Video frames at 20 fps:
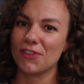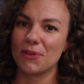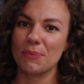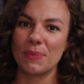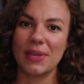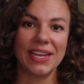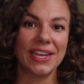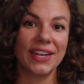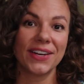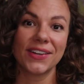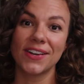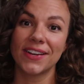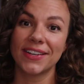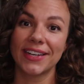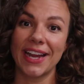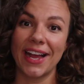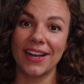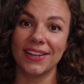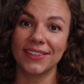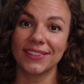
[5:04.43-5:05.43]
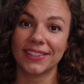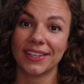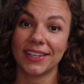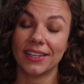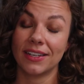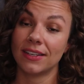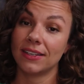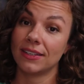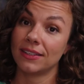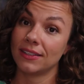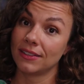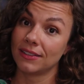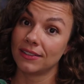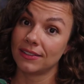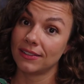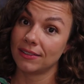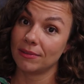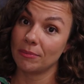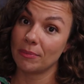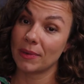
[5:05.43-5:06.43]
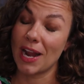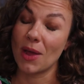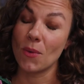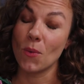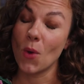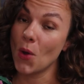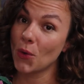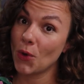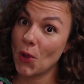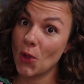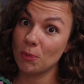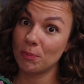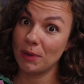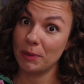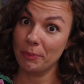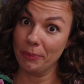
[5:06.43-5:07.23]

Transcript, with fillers: from here on out, but I won't hold my